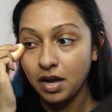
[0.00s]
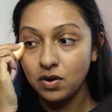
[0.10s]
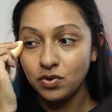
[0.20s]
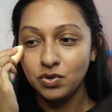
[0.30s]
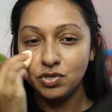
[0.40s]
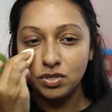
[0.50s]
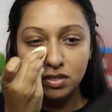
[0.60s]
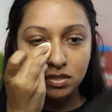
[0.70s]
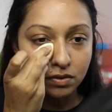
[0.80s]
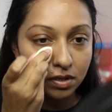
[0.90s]
I don't usually
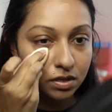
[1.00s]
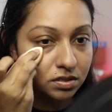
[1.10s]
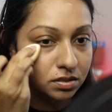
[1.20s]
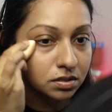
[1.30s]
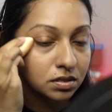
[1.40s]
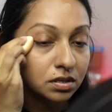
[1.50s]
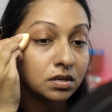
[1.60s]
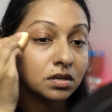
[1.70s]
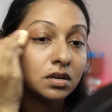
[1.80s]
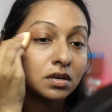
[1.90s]
do this,
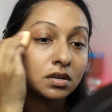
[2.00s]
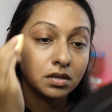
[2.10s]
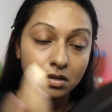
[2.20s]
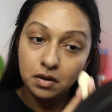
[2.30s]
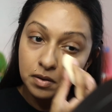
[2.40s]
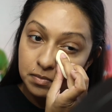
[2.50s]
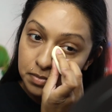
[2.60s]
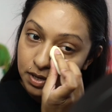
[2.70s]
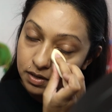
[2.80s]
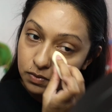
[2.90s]

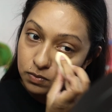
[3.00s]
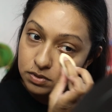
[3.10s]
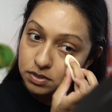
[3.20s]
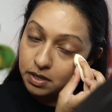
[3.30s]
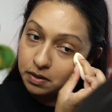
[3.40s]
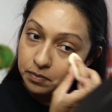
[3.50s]
but we'll see.